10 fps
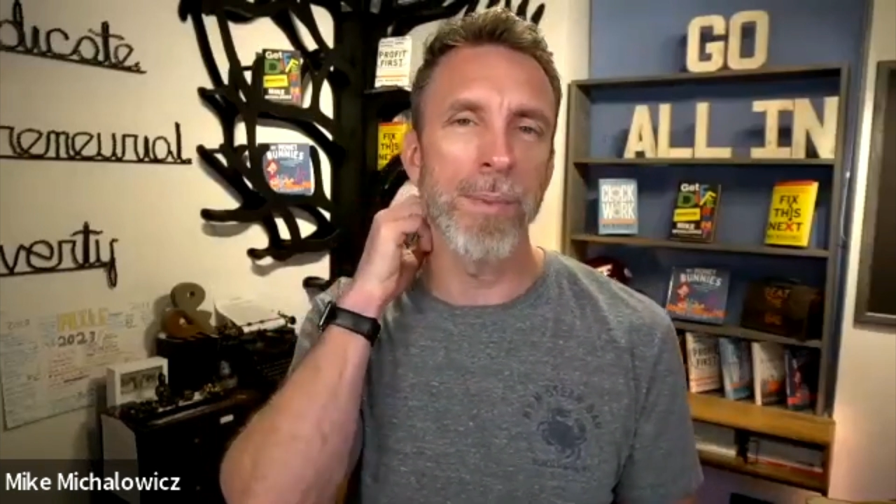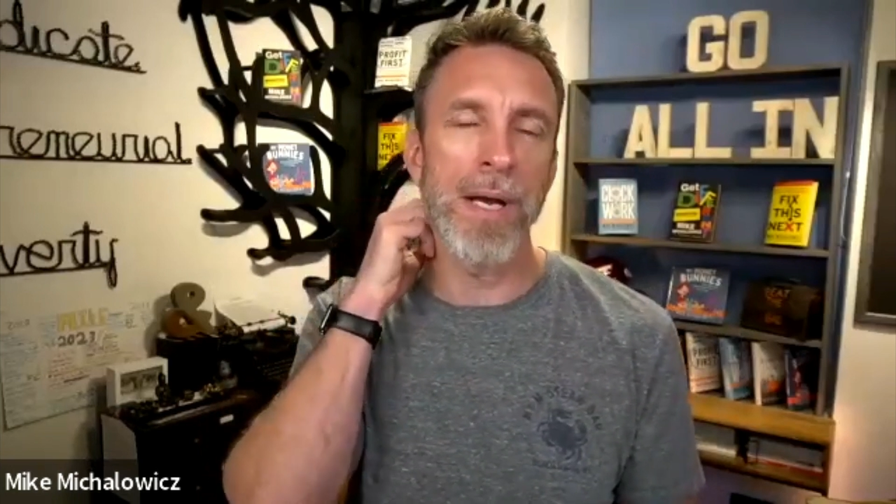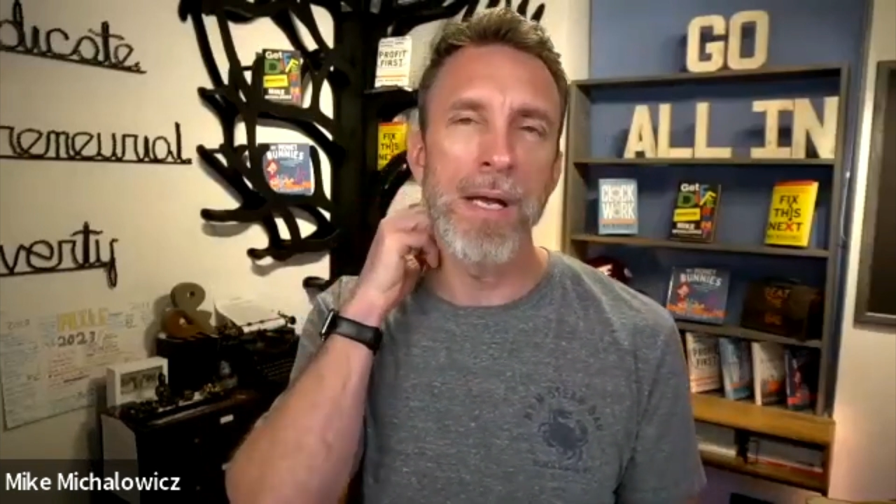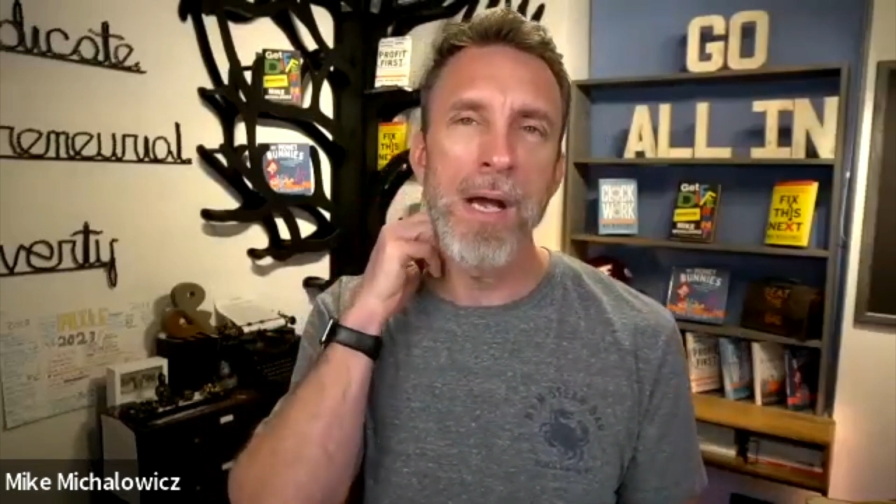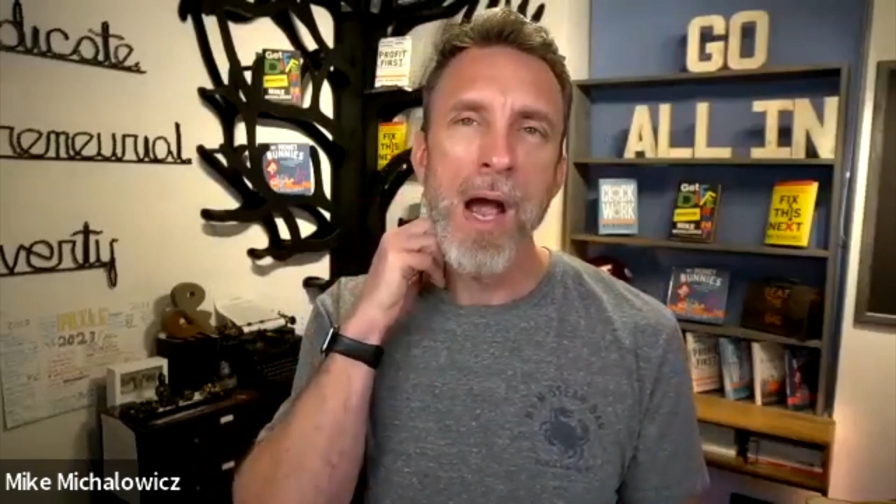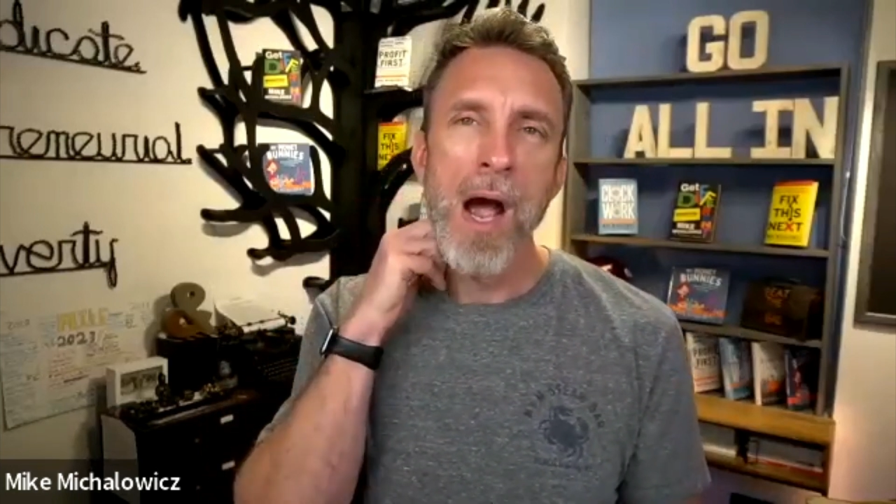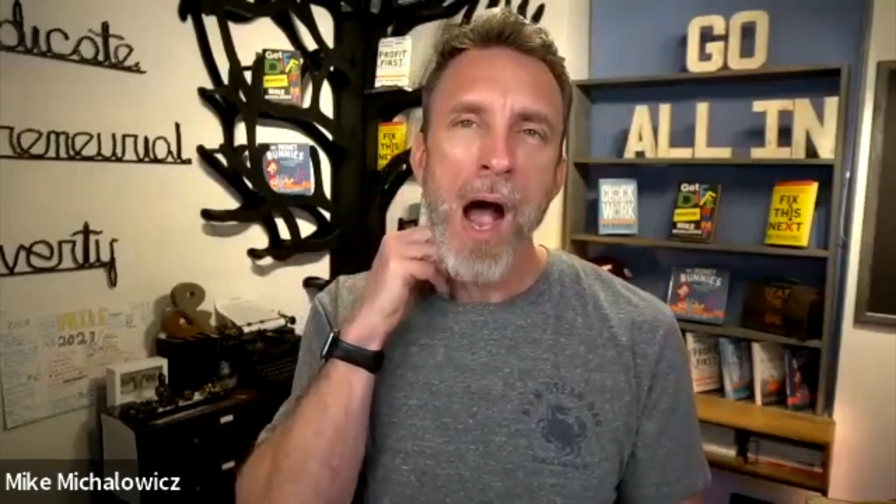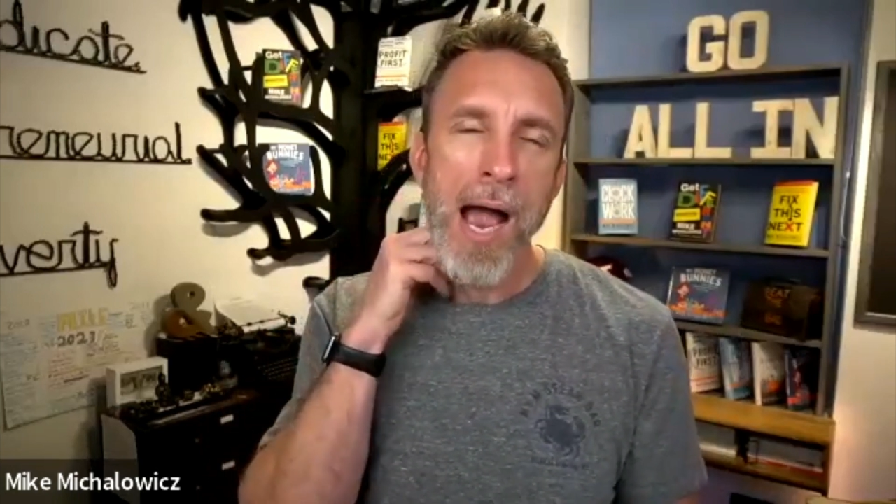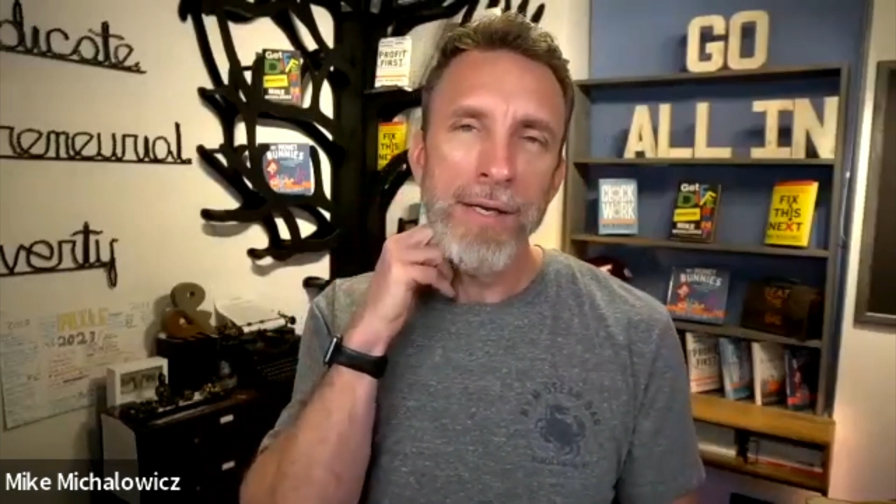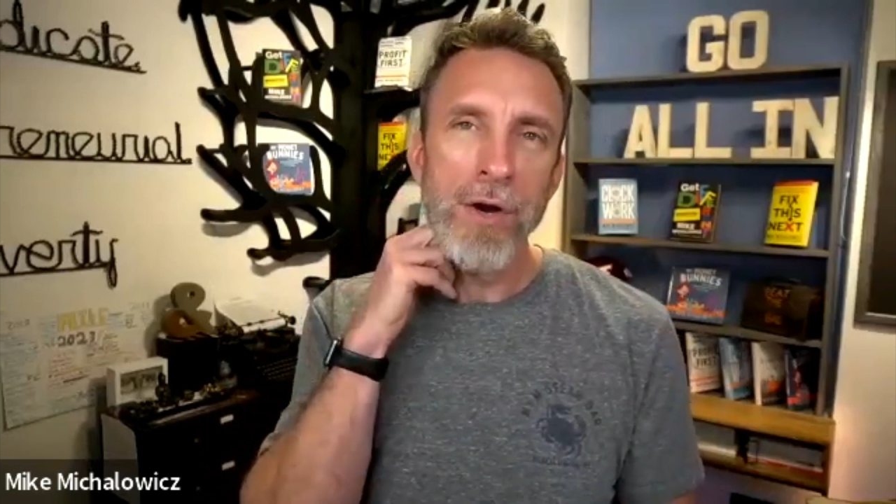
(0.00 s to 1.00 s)
But
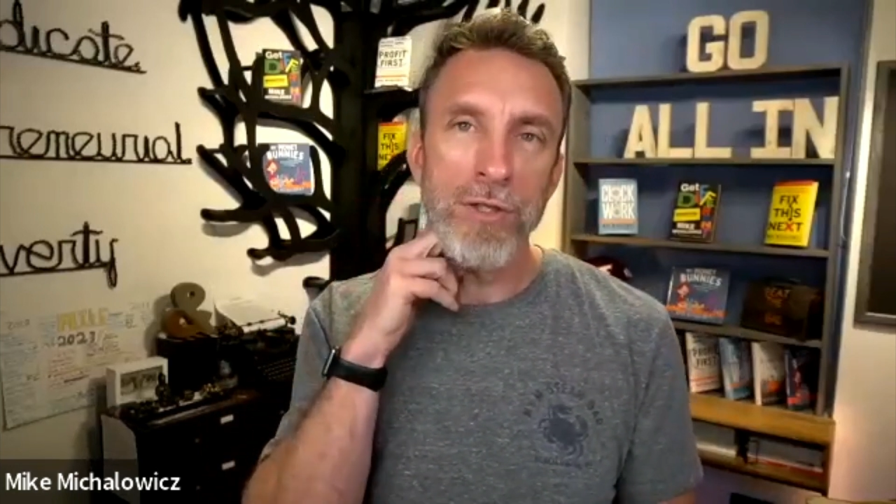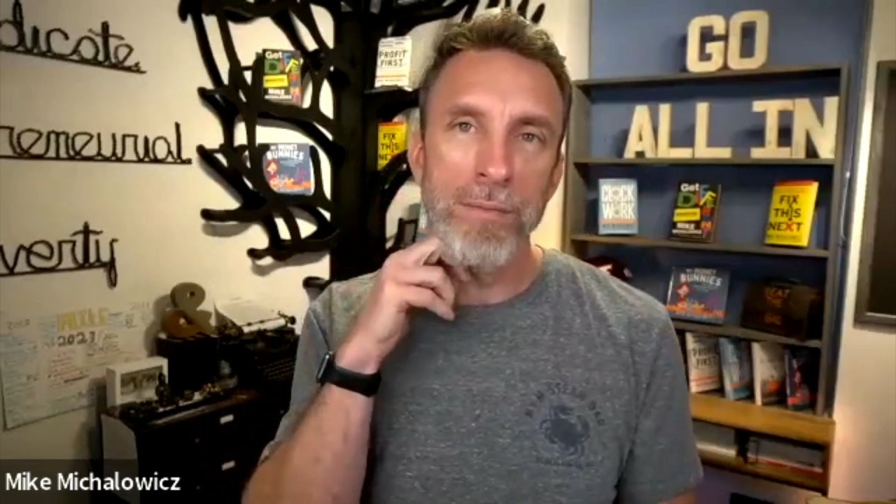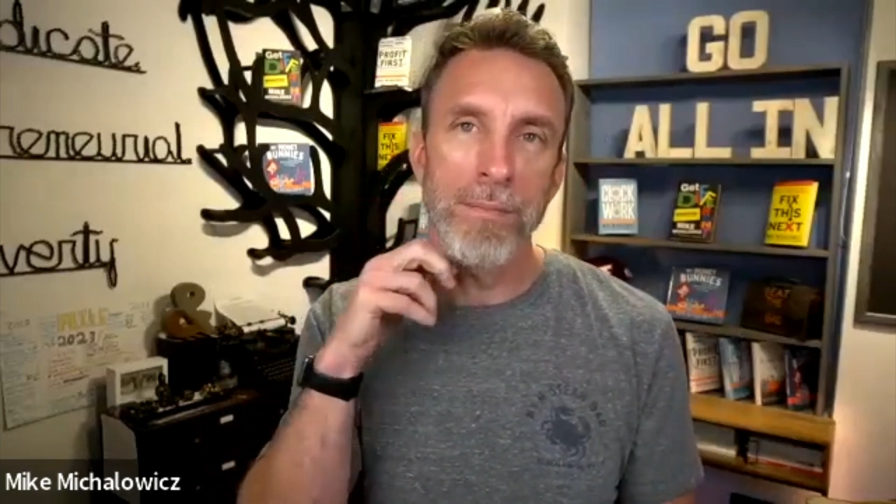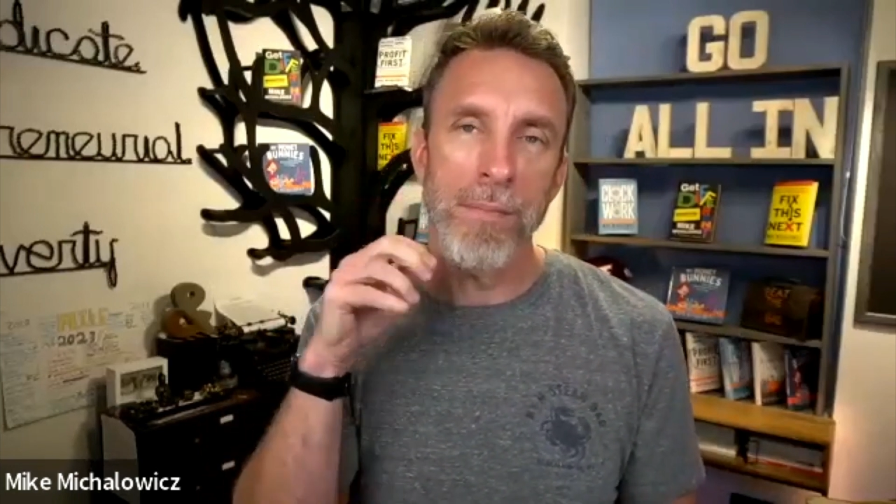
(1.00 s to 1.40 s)
I noticed